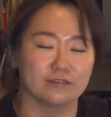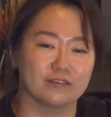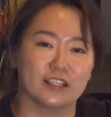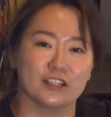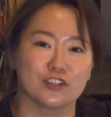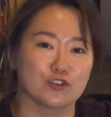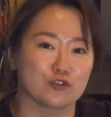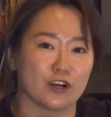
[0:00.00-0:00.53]

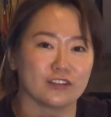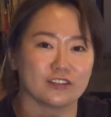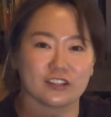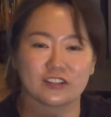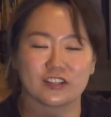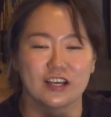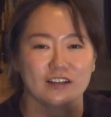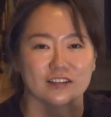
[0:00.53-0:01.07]
The instructor
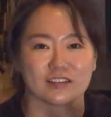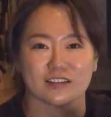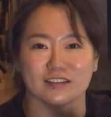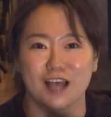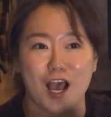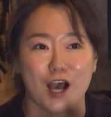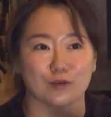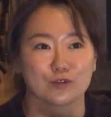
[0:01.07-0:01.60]
tells us
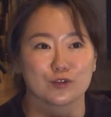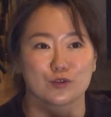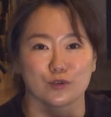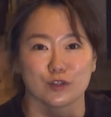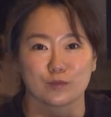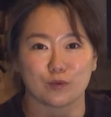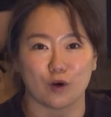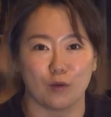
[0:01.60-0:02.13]
how to do
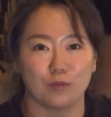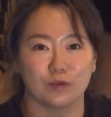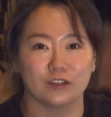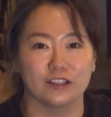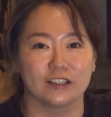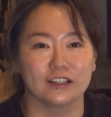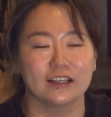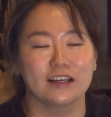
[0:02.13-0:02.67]
it
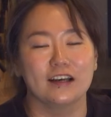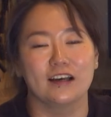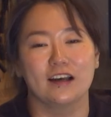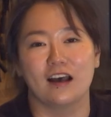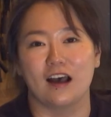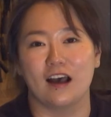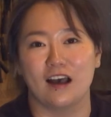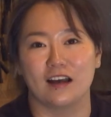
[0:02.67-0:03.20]
properly
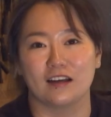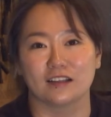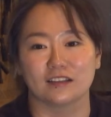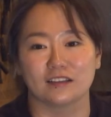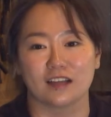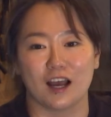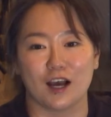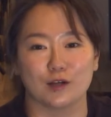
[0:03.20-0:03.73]

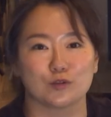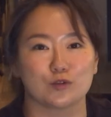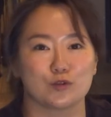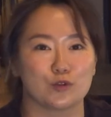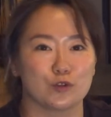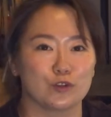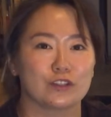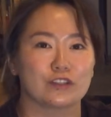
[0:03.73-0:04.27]
and how to
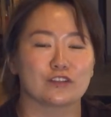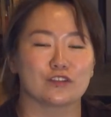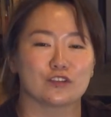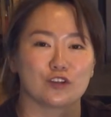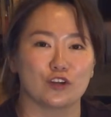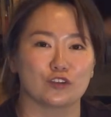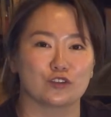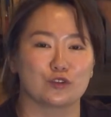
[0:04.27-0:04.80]
do it
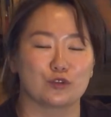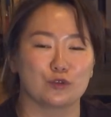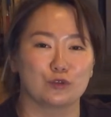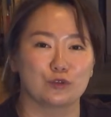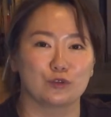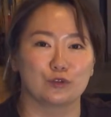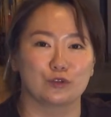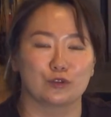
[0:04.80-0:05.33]
not
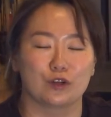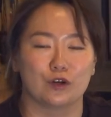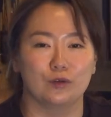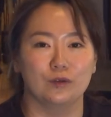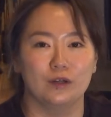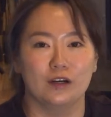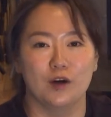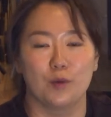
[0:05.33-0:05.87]
to, you
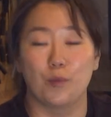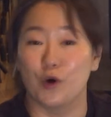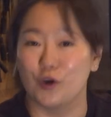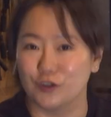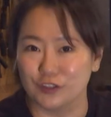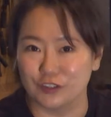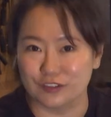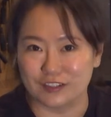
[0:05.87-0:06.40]
know,
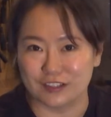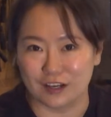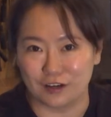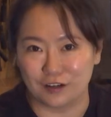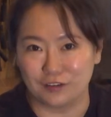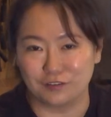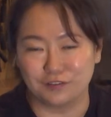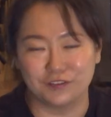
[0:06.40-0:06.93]
burn
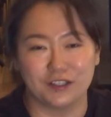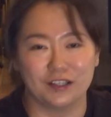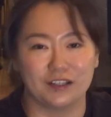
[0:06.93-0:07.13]
yourself